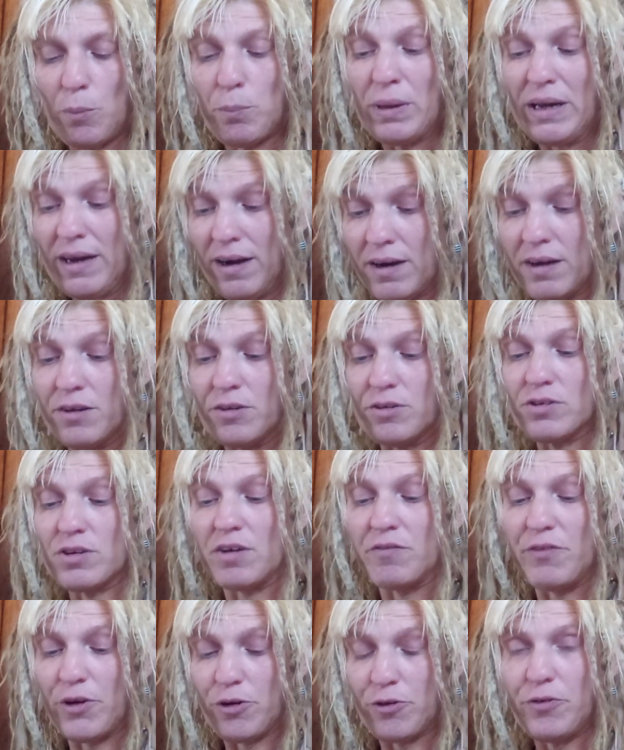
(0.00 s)
because
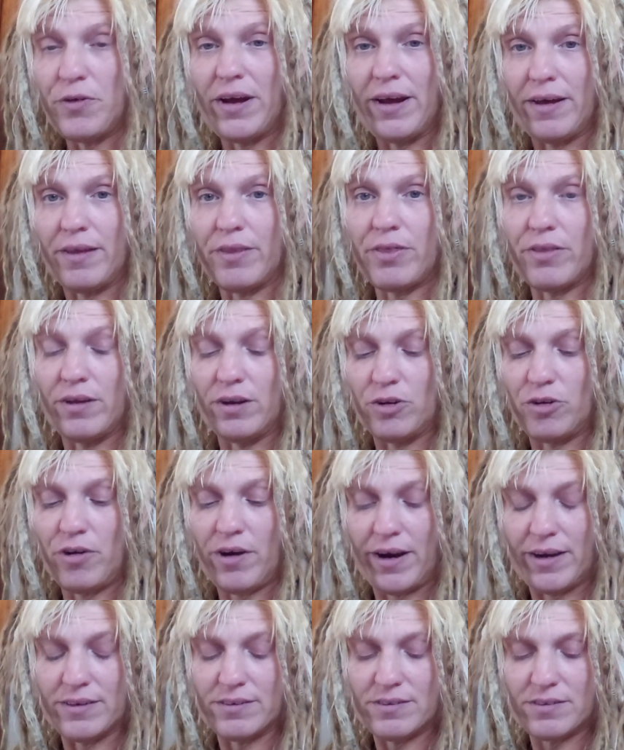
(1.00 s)
of their faith in
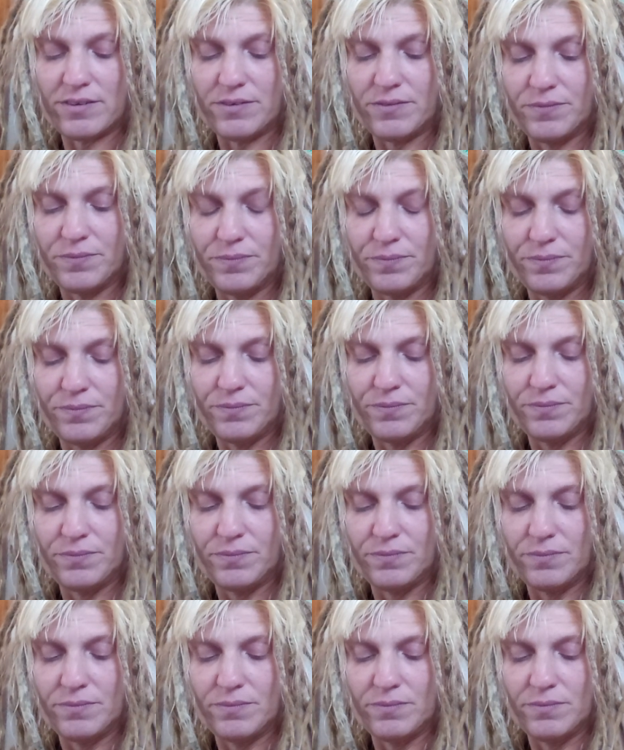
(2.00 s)
Christ.
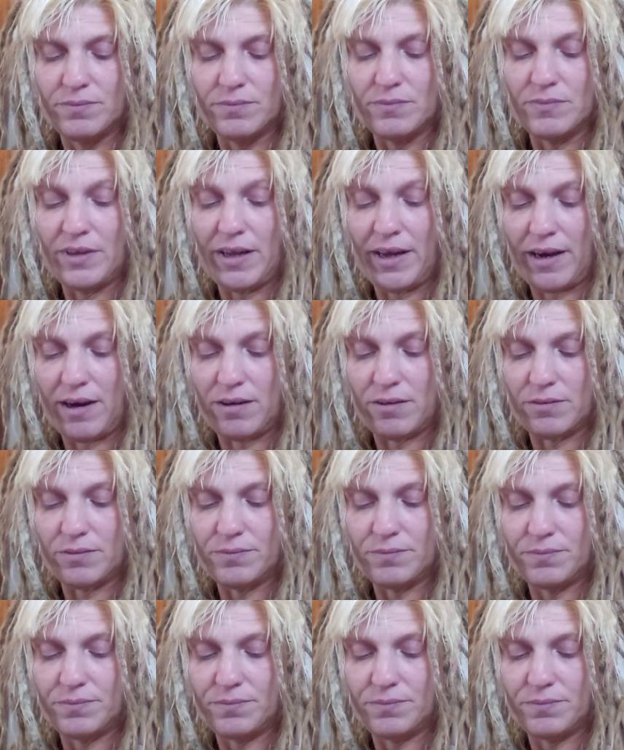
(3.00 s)
Now,